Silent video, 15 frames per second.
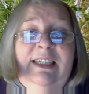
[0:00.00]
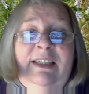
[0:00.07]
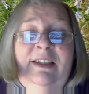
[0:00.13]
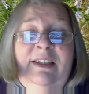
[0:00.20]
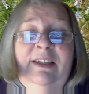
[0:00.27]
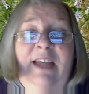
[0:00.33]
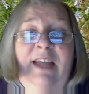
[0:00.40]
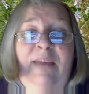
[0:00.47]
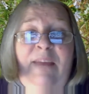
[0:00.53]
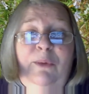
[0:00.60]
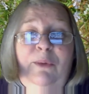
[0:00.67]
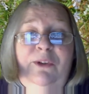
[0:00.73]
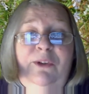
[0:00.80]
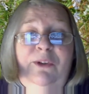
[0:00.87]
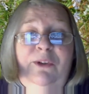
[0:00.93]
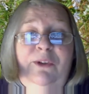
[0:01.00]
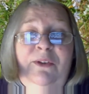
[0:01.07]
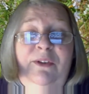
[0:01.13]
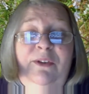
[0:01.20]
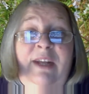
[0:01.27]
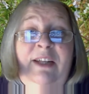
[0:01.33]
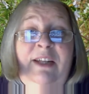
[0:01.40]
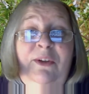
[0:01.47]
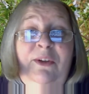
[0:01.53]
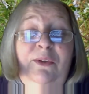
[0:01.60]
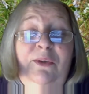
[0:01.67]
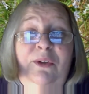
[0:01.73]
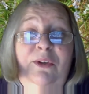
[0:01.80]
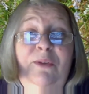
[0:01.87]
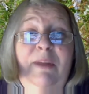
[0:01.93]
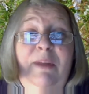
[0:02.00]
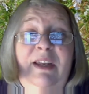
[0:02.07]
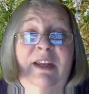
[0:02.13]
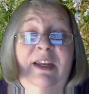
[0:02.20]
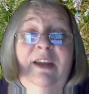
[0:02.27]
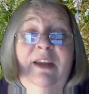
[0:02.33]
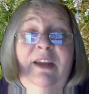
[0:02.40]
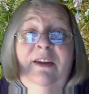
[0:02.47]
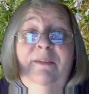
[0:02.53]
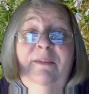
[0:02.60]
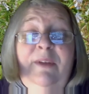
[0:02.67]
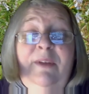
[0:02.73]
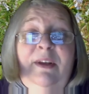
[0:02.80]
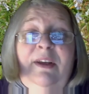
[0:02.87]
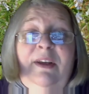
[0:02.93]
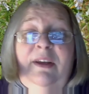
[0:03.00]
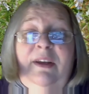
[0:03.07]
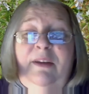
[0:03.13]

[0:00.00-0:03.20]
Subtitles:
able to tell you too many more,